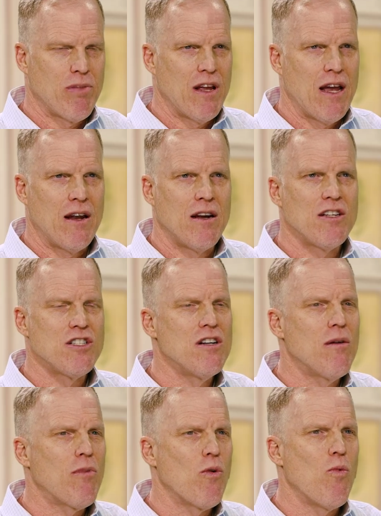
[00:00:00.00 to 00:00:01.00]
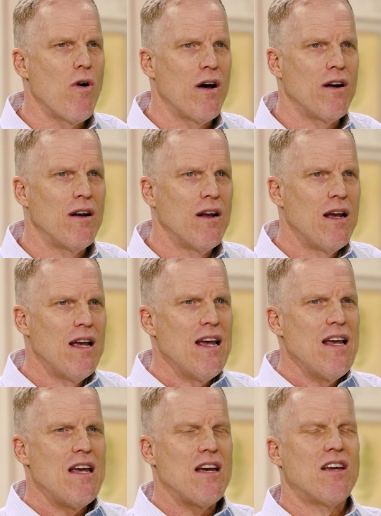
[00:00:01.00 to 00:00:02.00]
plan is, number one,
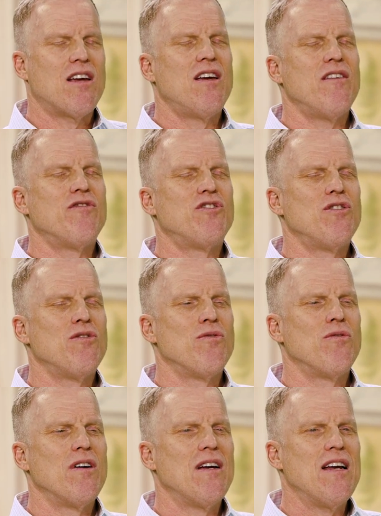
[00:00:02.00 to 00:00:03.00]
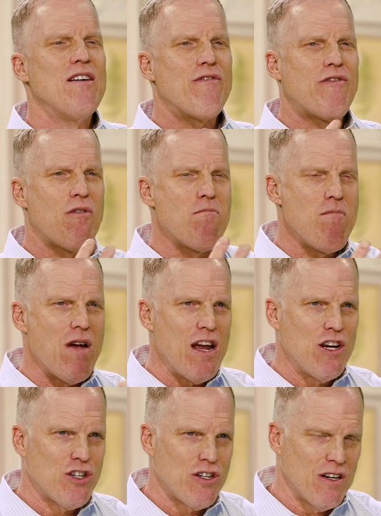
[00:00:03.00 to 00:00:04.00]
it gives you
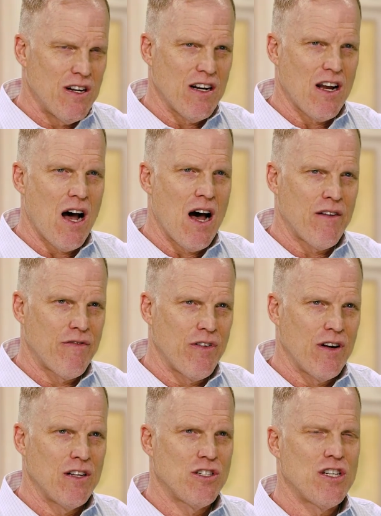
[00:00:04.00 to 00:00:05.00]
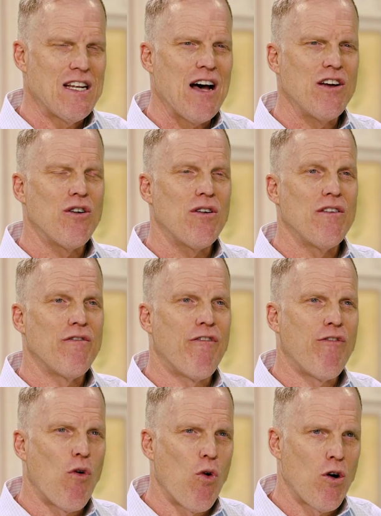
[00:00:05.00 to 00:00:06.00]
information and confidence. Now you're
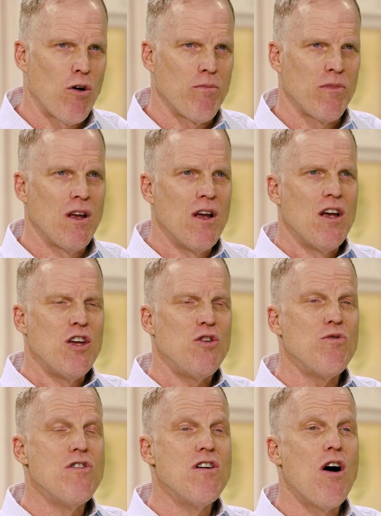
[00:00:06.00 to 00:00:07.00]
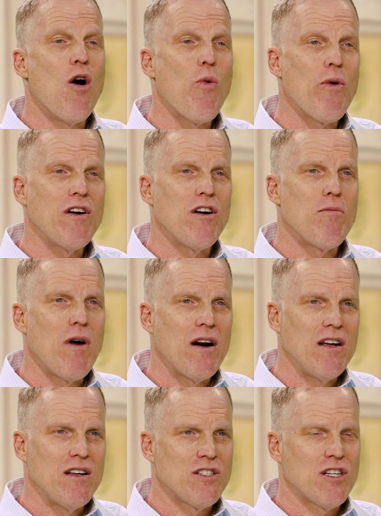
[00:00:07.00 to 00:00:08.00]
informed. You know where your
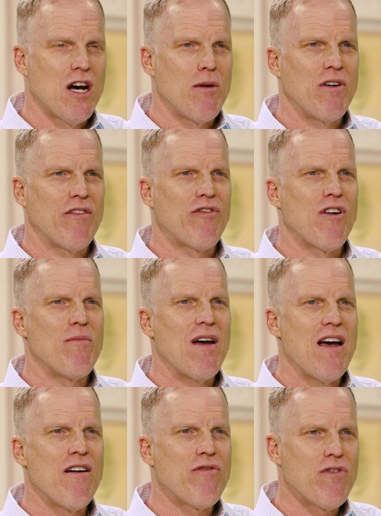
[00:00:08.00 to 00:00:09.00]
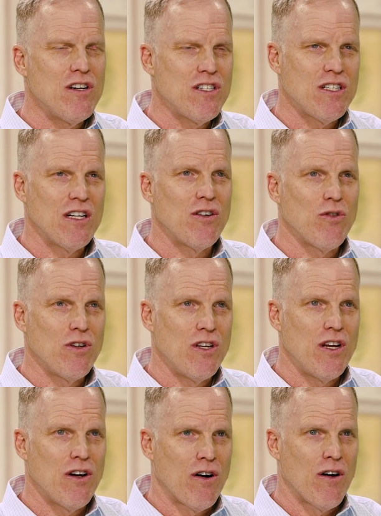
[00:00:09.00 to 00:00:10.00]
money is coming from every single
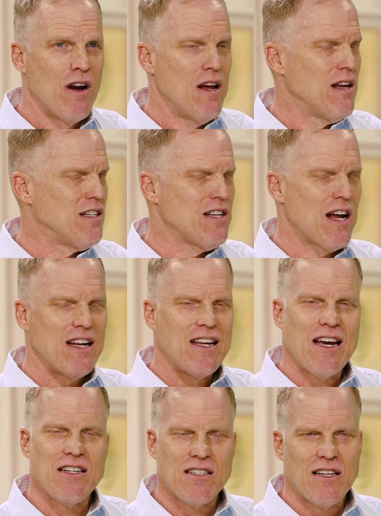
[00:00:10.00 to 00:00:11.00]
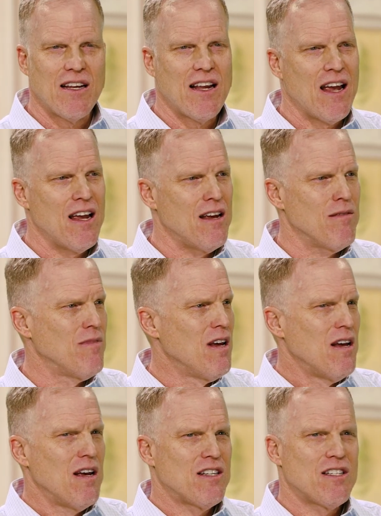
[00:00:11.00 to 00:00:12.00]
year. It's not a guessing game.
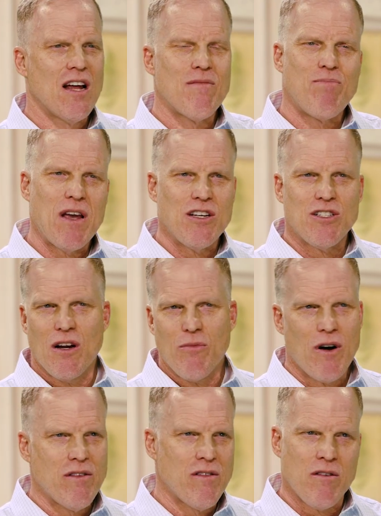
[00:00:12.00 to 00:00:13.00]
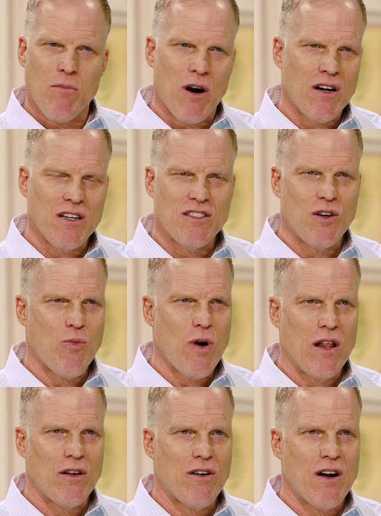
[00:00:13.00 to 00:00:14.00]
It's not based on whether the market did
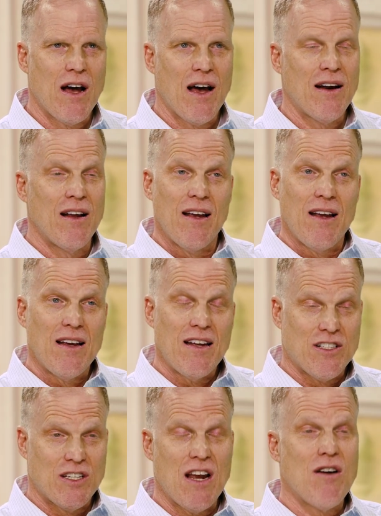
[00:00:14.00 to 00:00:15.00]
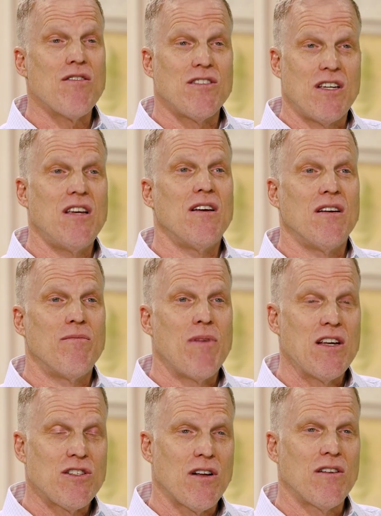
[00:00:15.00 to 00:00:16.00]
well or not. It's guaranteed
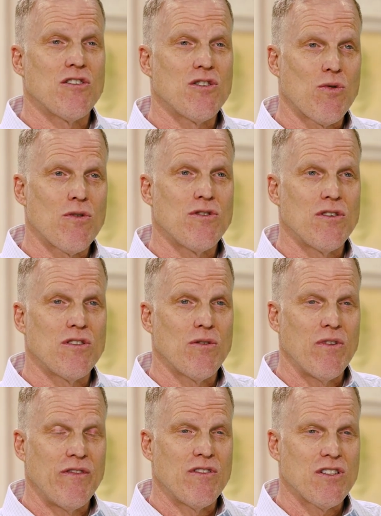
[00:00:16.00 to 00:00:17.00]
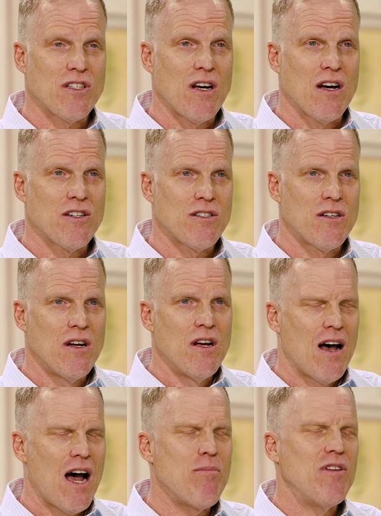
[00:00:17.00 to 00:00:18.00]
based on the sources that we've discussed.
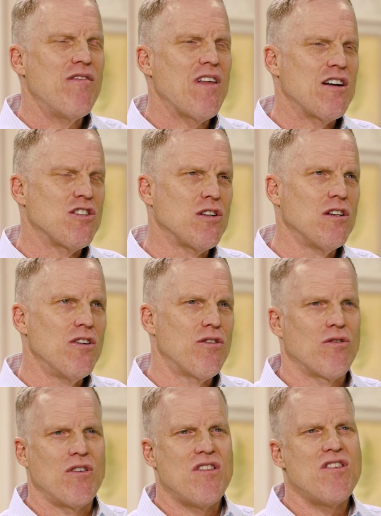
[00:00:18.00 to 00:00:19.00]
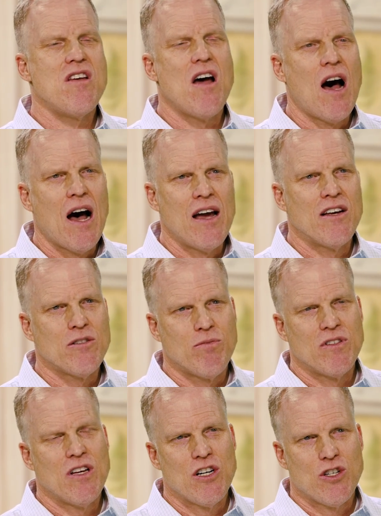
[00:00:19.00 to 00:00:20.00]
I believe that is literally the highest
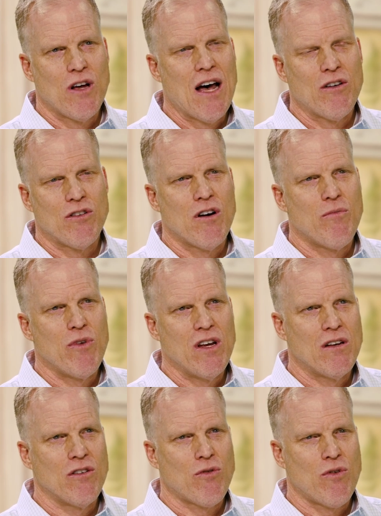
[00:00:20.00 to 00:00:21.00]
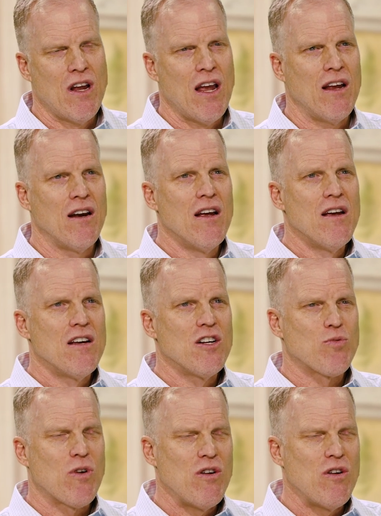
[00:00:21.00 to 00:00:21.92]
potential outcome we can create, is where